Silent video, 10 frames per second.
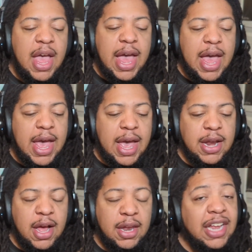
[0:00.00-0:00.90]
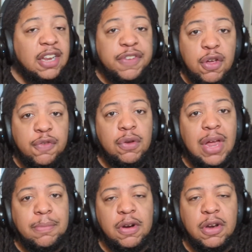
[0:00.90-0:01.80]
And uh, like the video if you
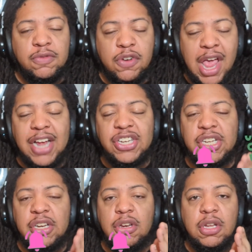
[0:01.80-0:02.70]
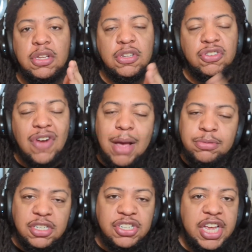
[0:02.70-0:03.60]
like my re reaction.
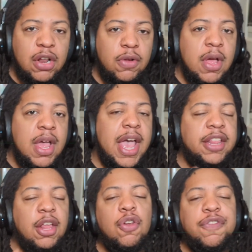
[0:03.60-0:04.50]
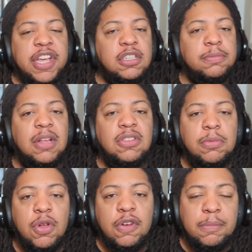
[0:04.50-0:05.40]
Subscribe to the channel and hit that notification bell so
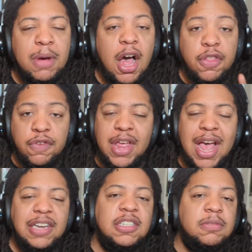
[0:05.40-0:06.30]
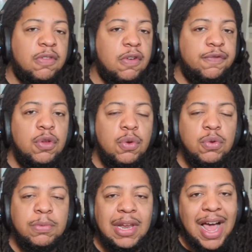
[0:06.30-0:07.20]
you can be notified my other reactions, my
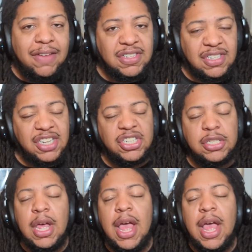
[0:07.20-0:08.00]
reviews, my live discussion,